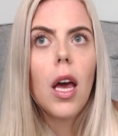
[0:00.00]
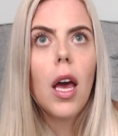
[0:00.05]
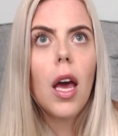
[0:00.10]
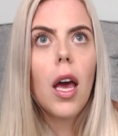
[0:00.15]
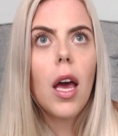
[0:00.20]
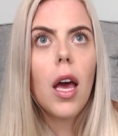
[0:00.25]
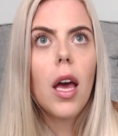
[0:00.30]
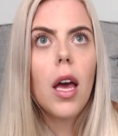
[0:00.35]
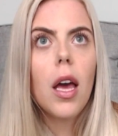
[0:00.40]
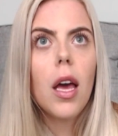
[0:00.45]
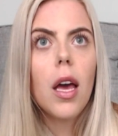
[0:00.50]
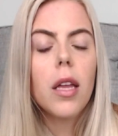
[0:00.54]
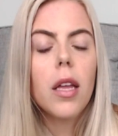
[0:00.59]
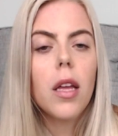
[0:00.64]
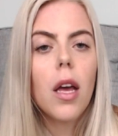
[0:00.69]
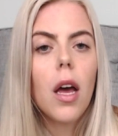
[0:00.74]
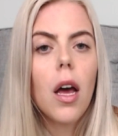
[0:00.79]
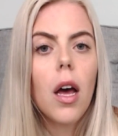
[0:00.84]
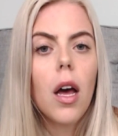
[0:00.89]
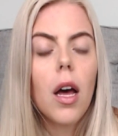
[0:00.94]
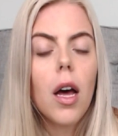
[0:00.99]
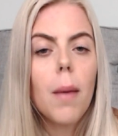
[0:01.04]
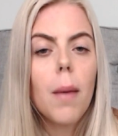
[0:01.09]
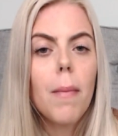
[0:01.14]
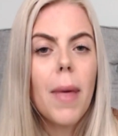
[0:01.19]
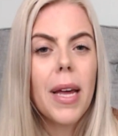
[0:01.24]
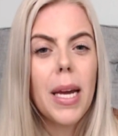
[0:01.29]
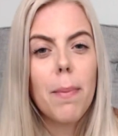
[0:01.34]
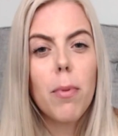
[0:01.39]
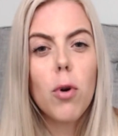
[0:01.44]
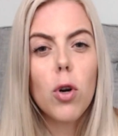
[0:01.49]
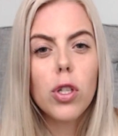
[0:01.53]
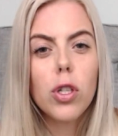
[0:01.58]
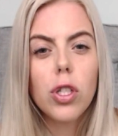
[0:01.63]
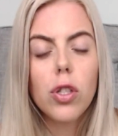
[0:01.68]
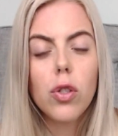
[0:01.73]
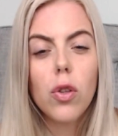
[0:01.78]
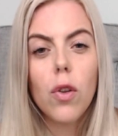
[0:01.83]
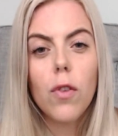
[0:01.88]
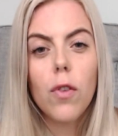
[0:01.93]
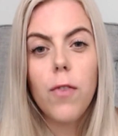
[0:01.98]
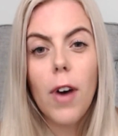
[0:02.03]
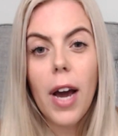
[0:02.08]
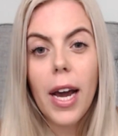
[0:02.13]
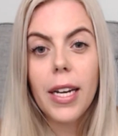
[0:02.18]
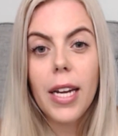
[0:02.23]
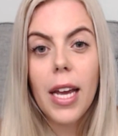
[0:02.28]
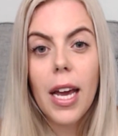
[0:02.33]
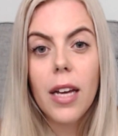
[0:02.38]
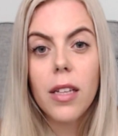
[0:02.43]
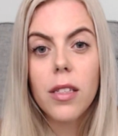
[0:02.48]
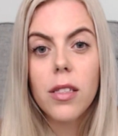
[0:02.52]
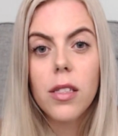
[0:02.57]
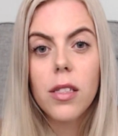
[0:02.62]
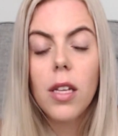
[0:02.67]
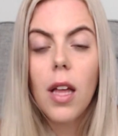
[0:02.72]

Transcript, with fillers: and um, like a personal finance